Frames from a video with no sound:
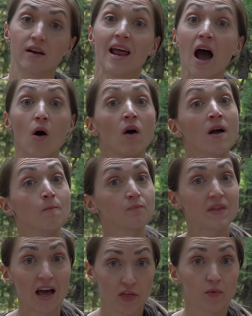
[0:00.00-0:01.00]
Now,
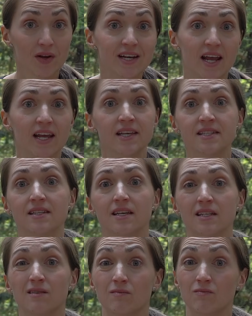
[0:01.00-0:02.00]
that 3 days
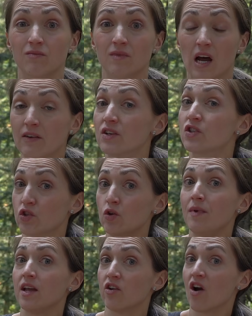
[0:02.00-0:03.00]
is kind of
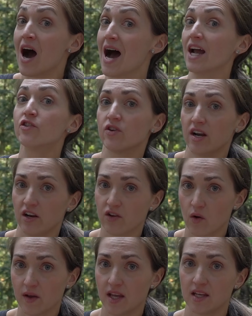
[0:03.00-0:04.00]
assuming you're hydrated
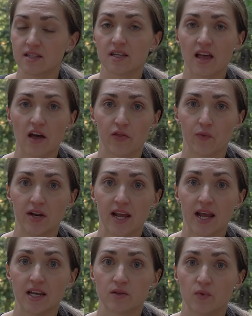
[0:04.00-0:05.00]
going into that 3
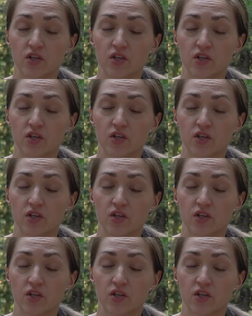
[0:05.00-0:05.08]
days,